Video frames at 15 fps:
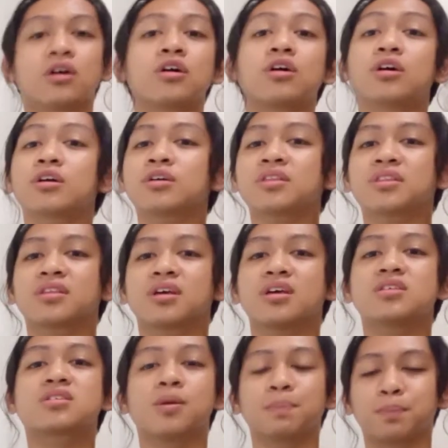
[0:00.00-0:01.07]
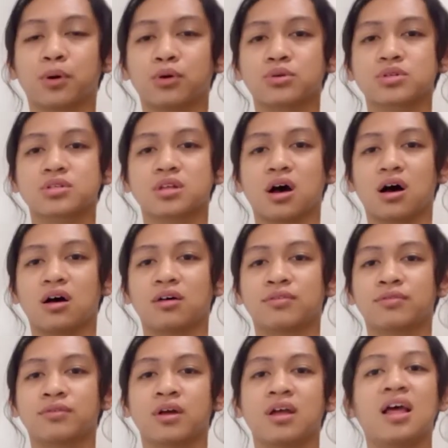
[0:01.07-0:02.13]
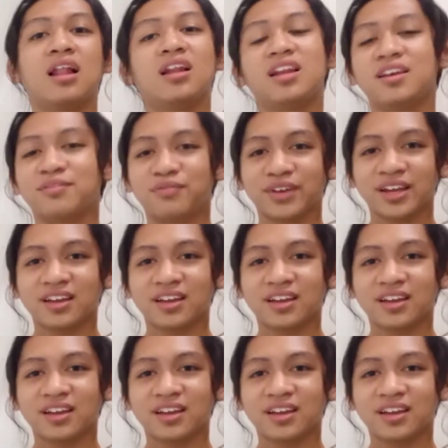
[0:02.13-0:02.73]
Earth is composed of living